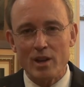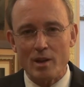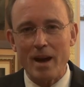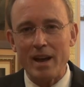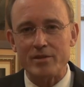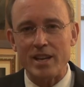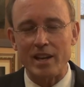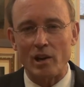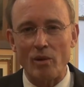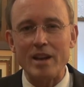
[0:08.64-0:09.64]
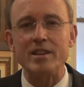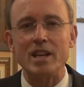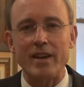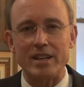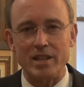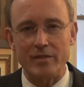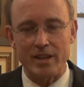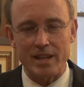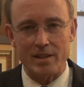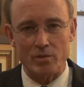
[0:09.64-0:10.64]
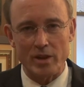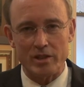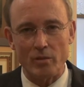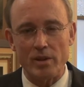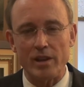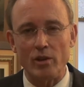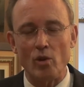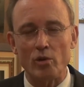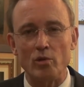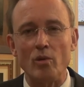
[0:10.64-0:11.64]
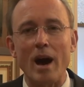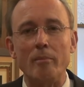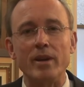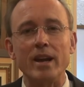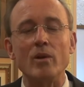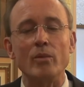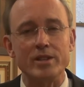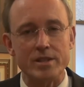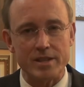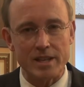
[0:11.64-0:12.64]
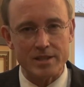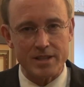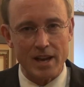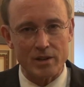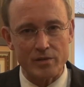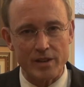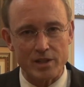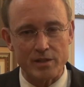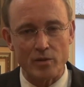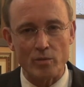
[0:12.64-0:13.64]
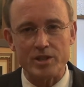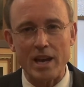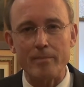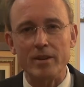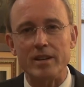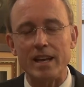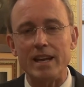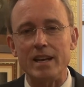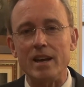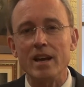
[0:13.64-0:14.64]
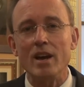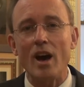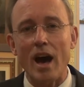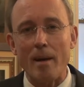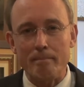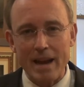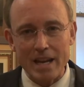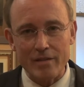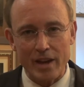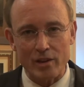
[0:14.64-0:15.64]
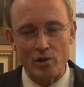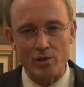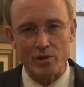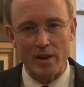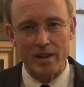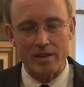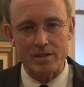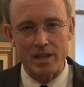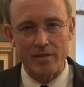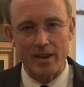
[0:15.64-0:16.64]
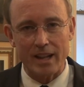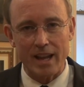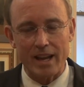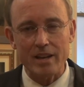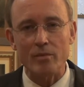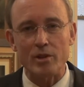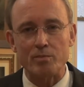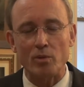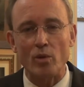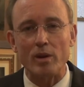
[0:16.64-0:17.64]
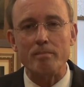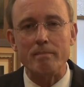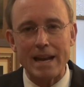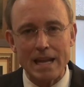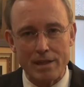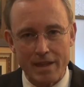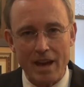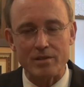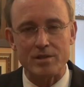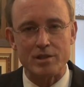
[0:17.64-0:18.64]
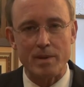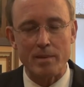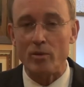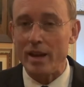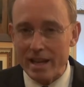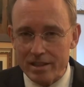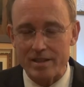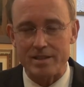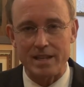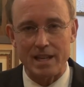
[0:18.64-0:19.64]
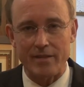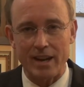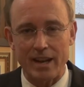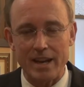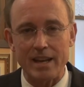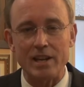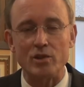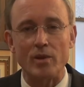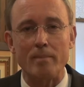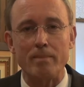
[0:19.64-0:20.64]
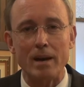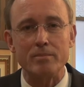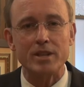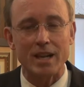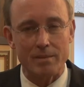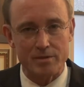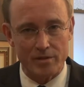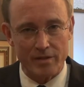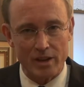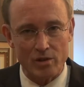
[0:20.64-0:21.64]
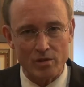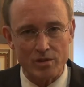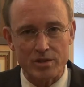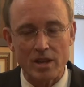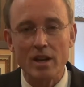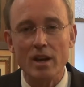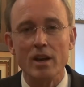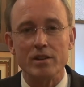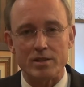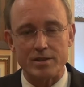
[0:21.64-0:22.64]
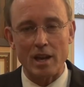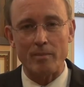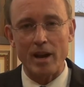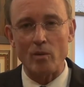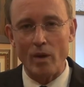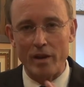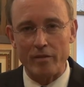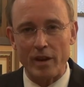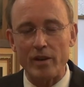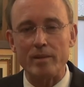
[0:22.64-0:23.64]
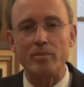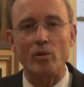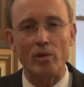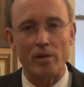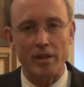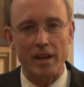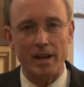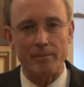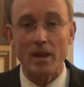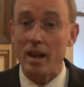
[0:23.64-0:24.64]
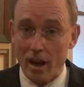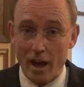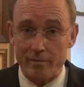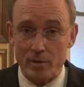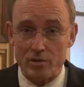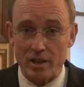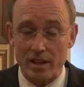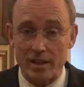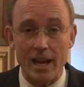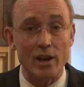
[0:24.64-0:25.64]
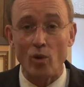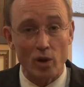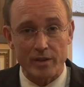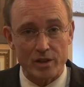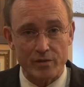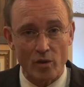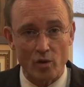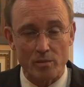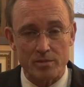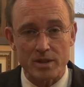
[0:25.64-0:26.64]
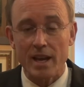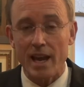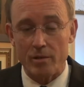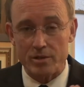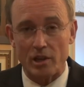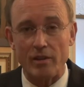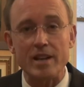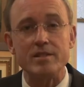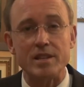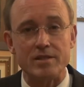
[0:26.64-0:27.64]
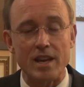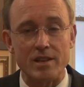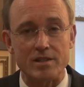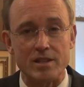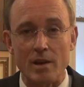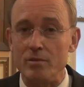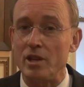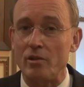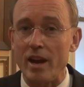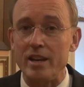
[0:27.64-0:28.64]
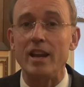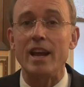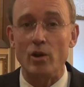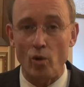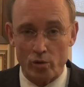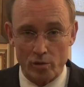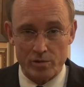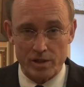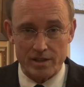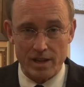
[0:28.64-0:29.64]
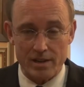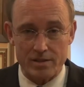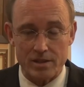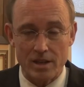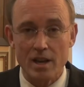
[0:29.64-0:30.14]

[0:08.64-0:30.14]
You may have seen a great deal of activity this winter with the inaugural Umbrella Winter City Sounds Festival, which happened in many venues throughout the City of Adelaide, which brought many thousands of people into the City of Adelaide, into our pubs, clubs and venues, to celebrate one very important thing, live music, in all of its forms. It was a great success. It was a great inaugural success.